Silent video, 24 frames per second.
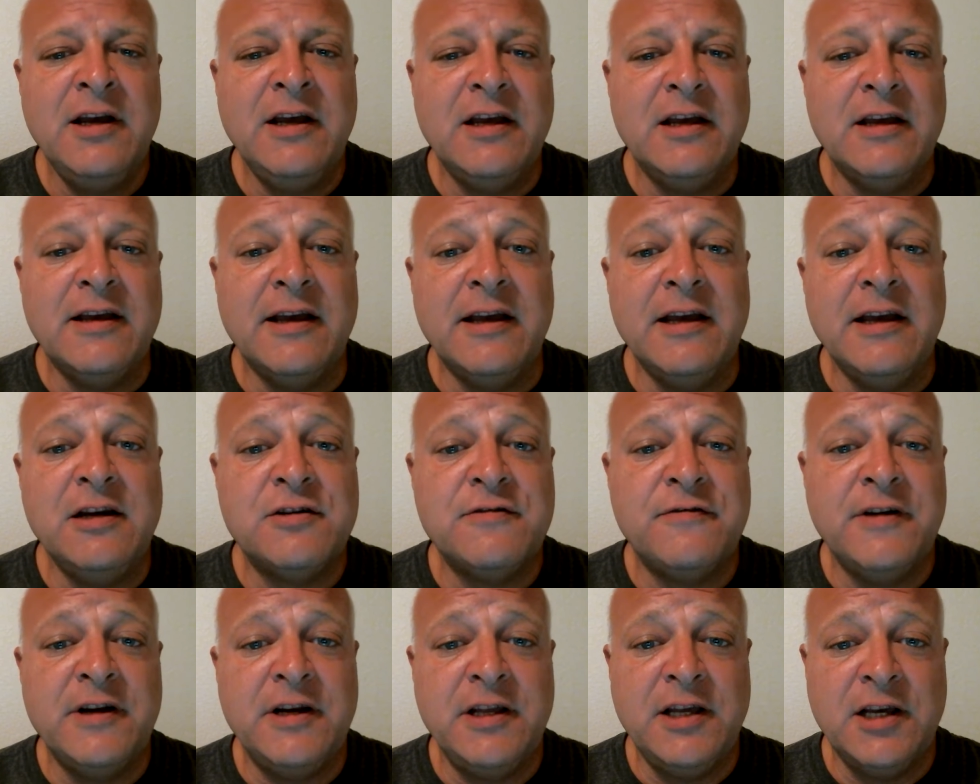Each
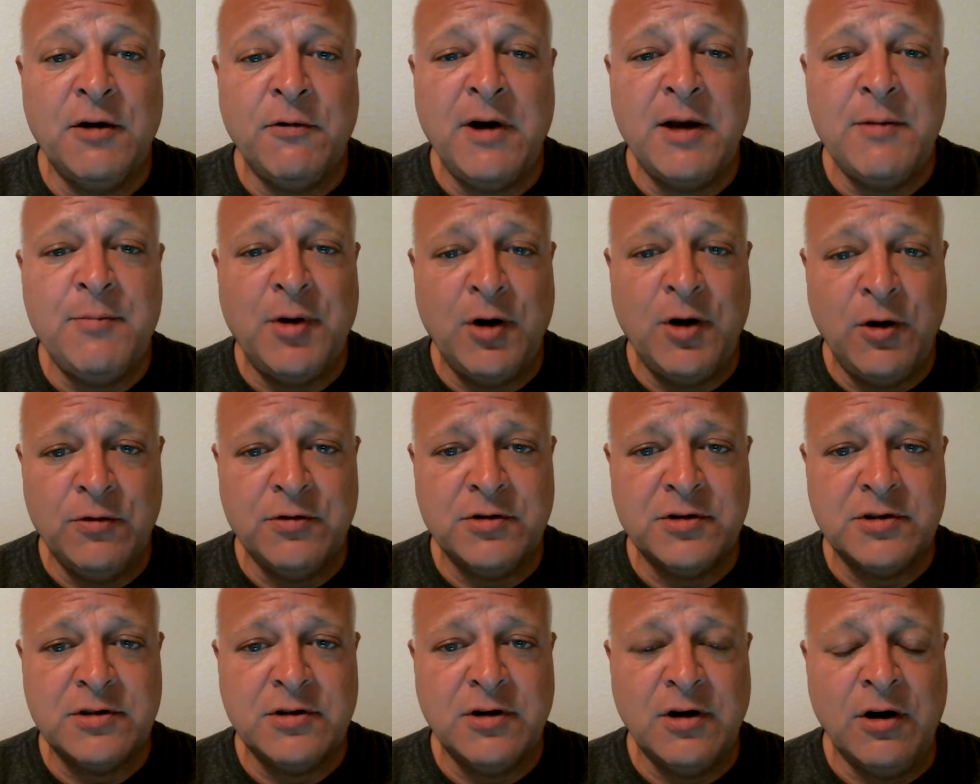video I
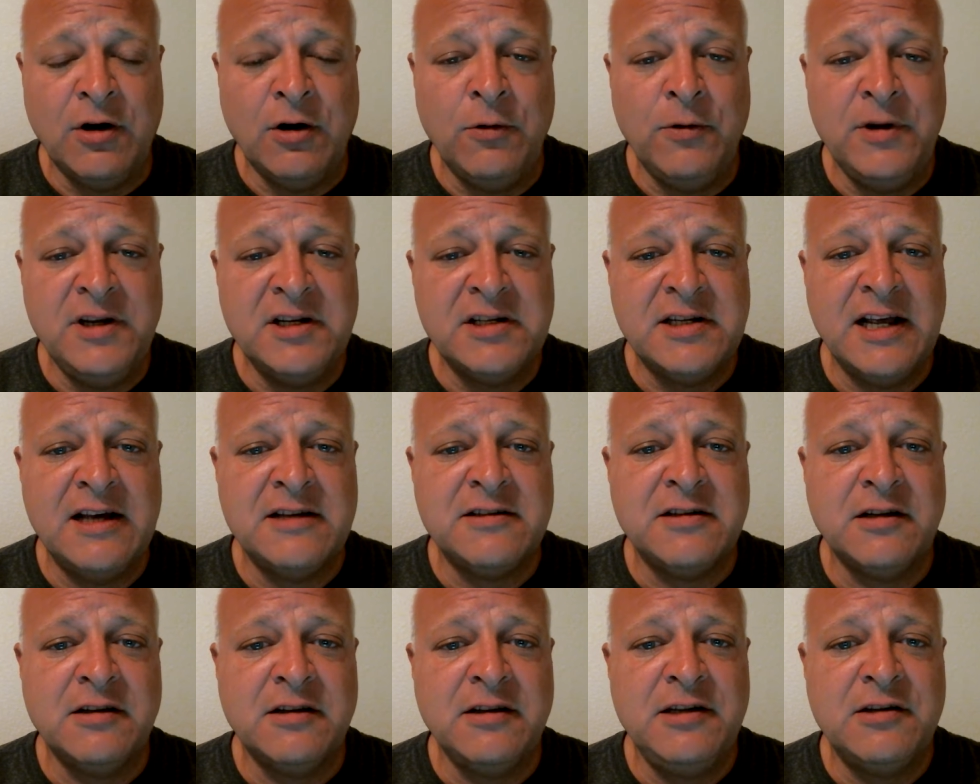post always has
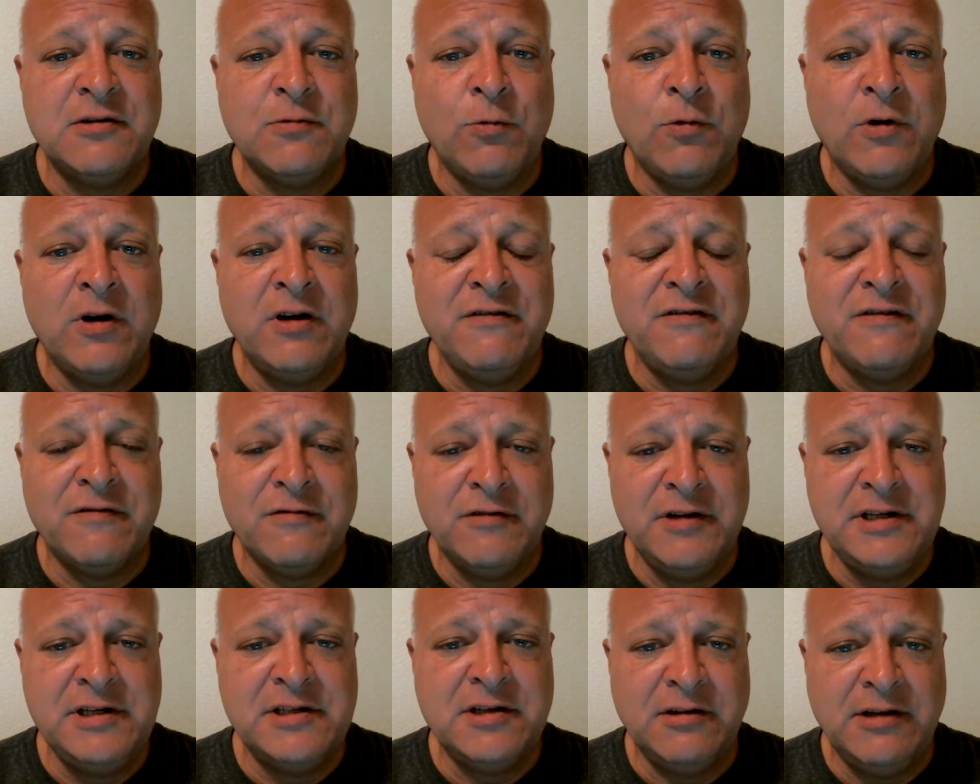at least one
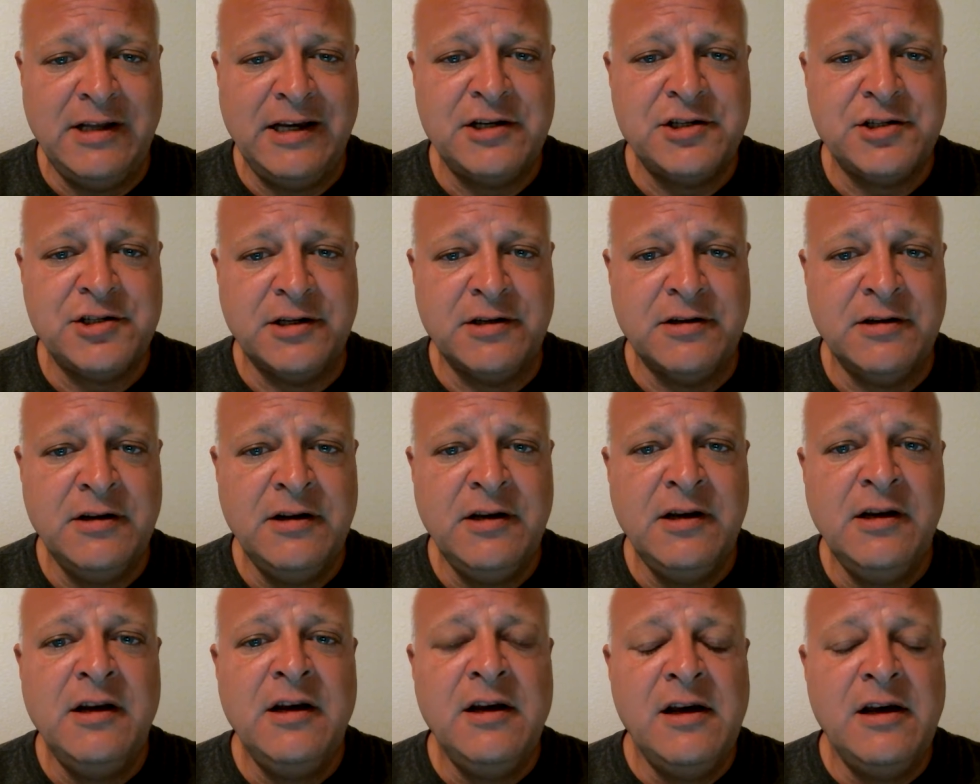free selection.
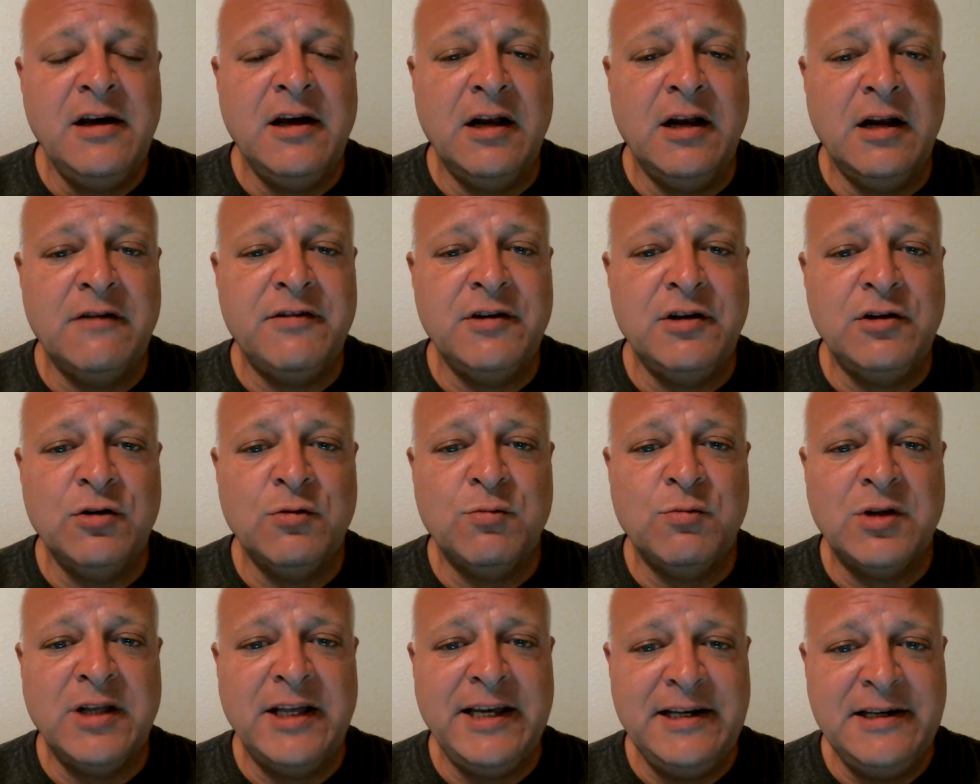And if you do
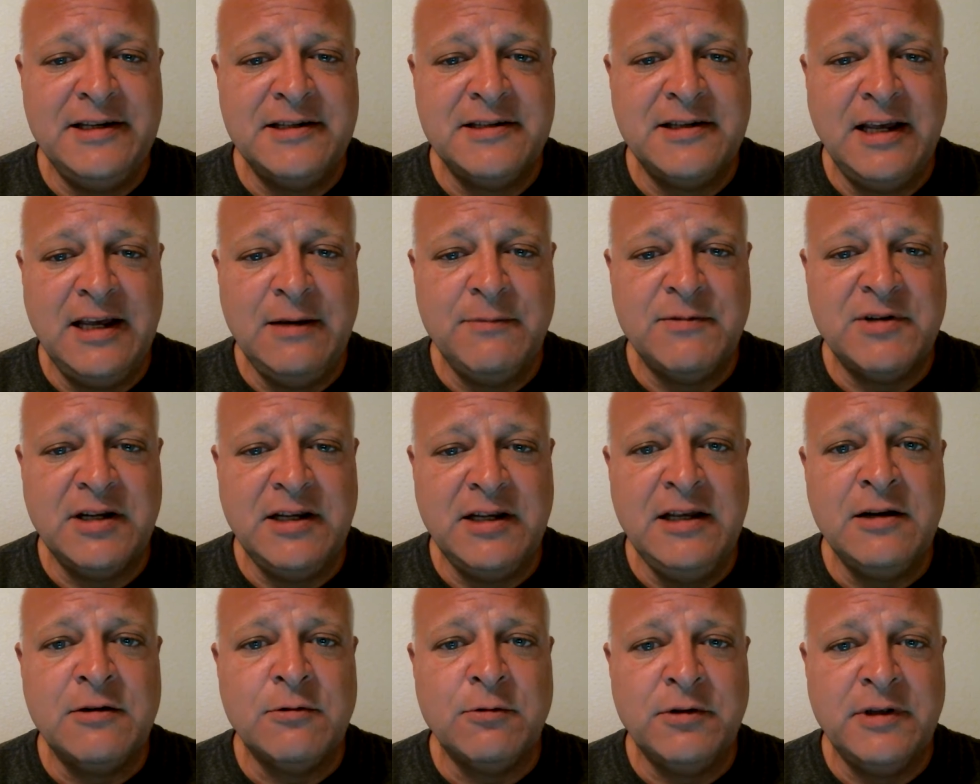play these games
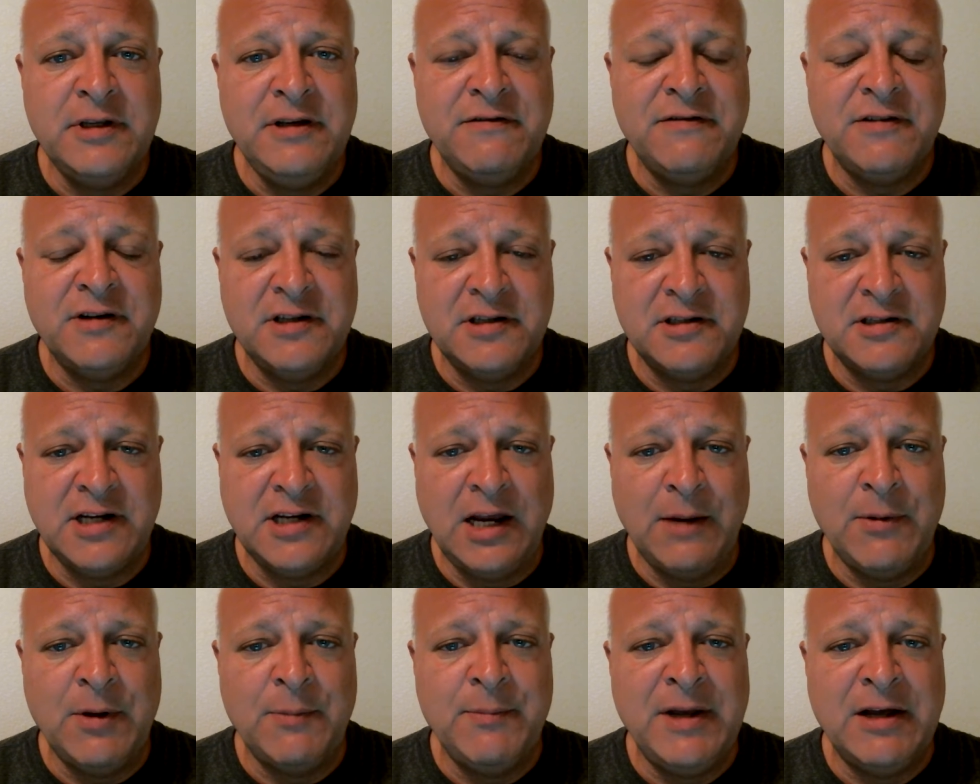equally for the
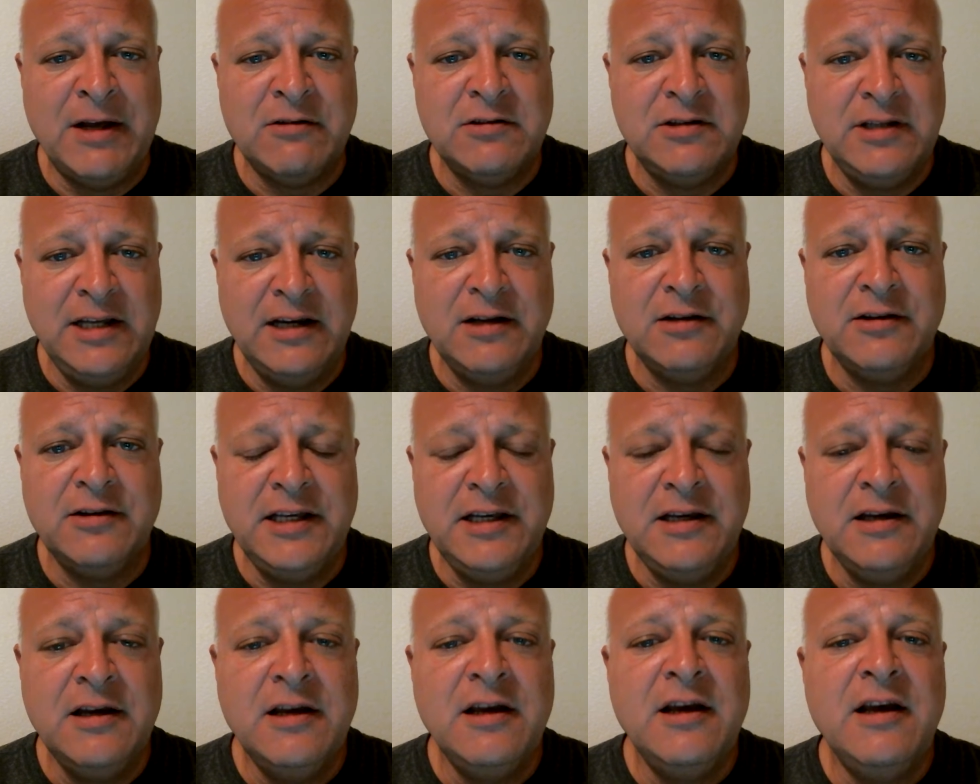same amount
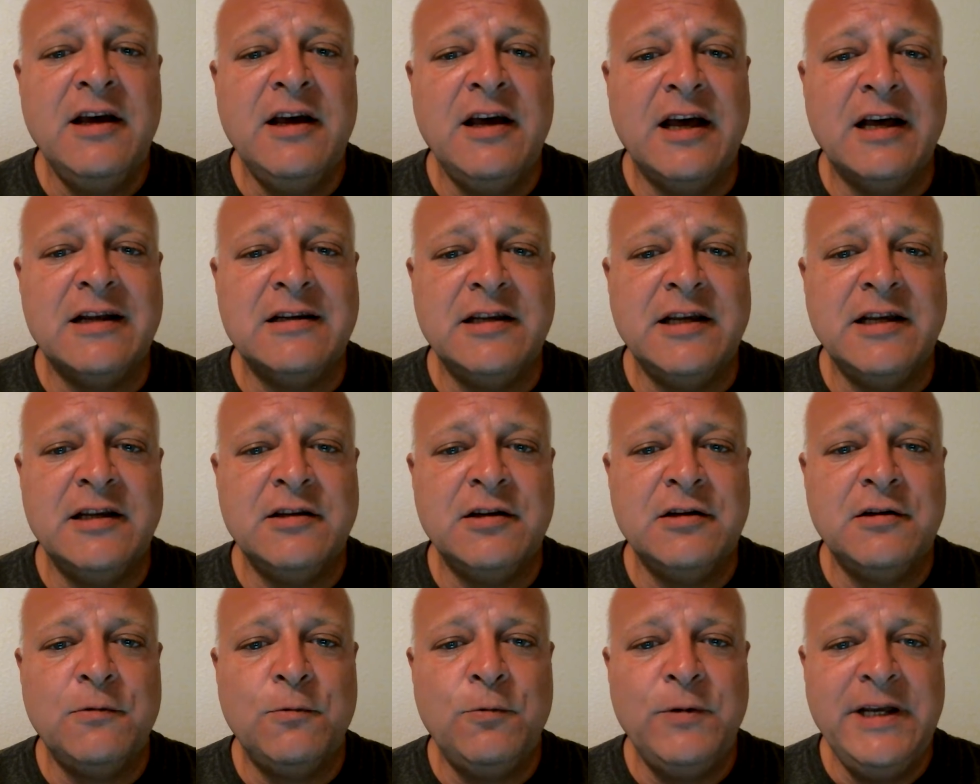daily, at the end
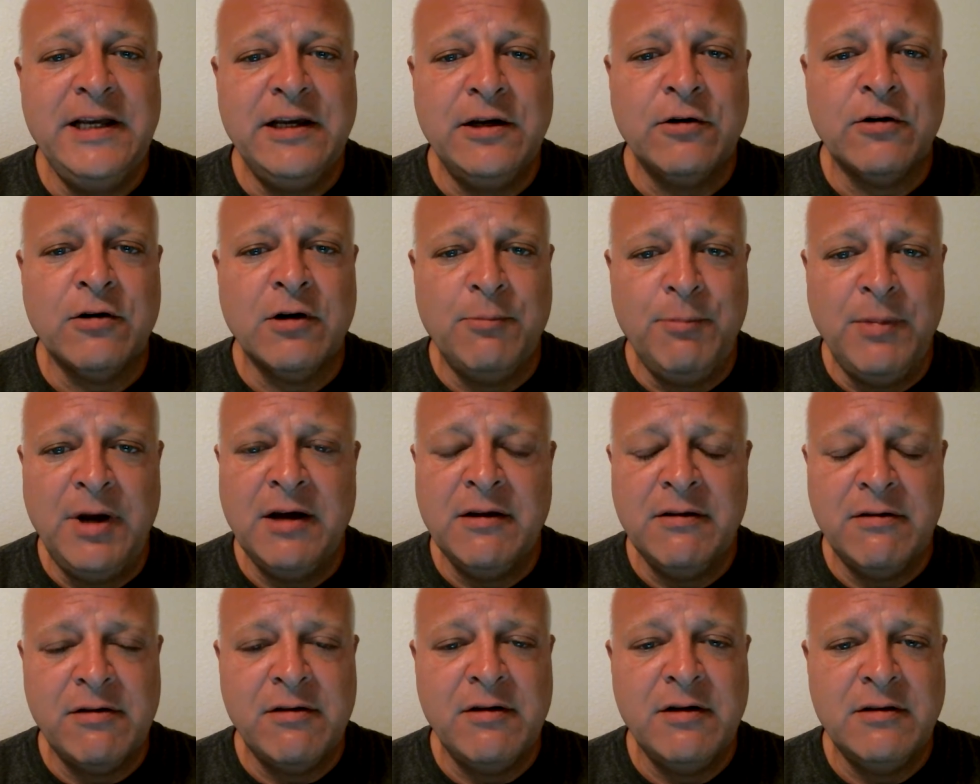of the week or a
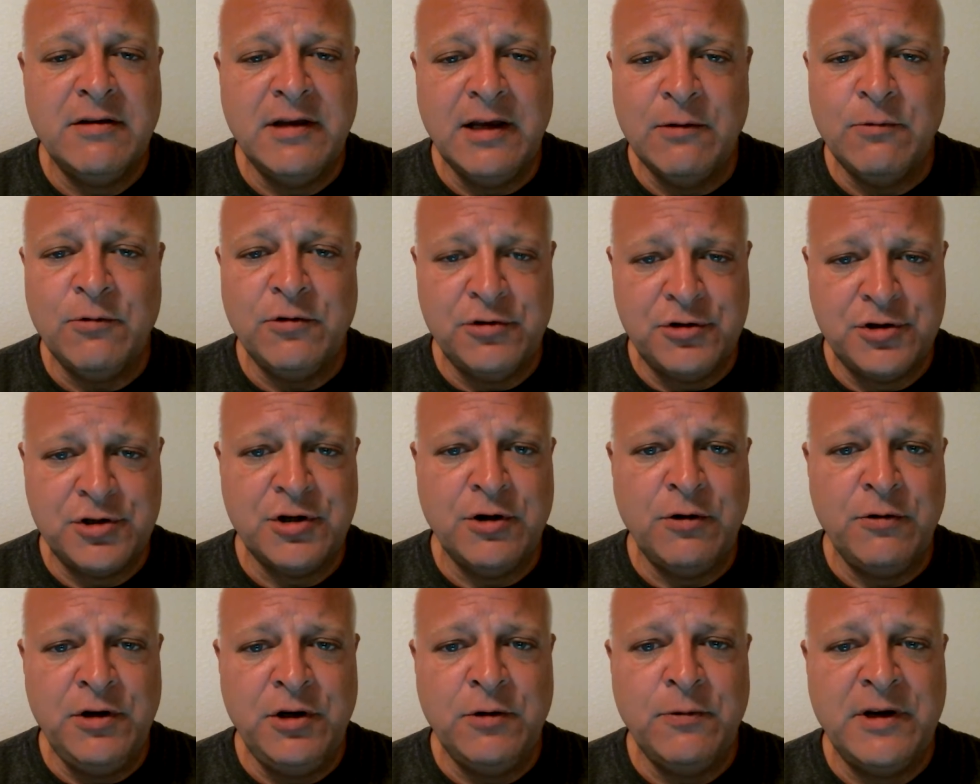month, they will
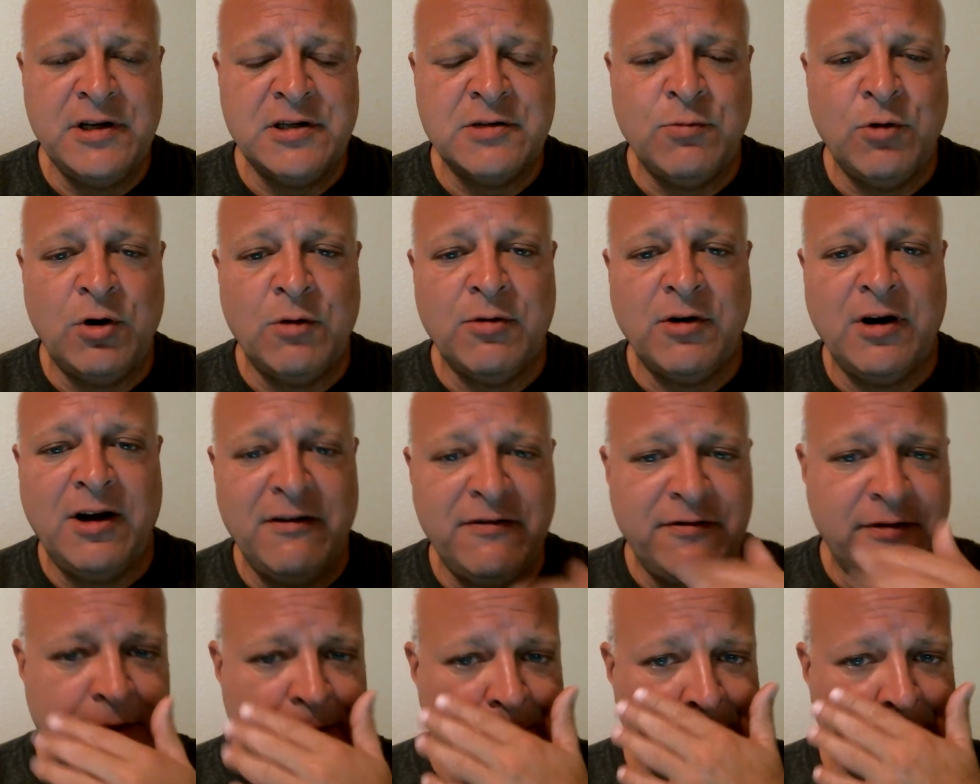show you a small profit.